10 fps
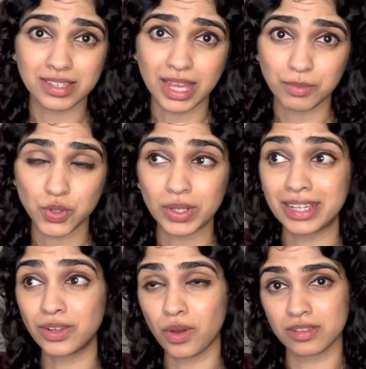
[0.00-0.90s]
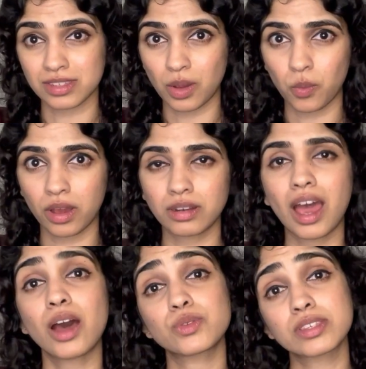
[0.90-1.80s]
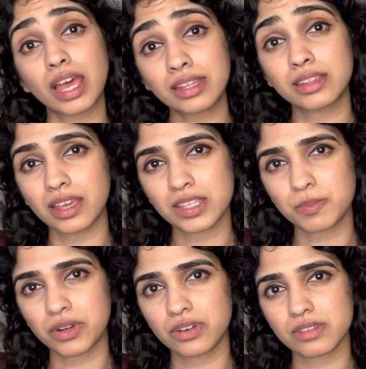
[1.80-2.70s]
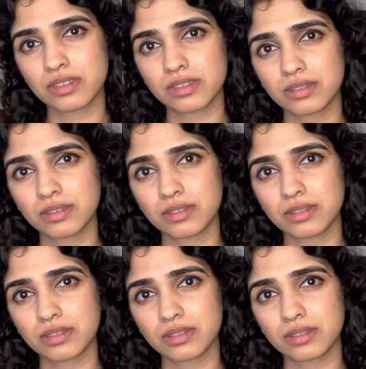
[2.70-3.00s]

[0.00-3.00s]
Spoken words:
them to lean on someone outside the experience.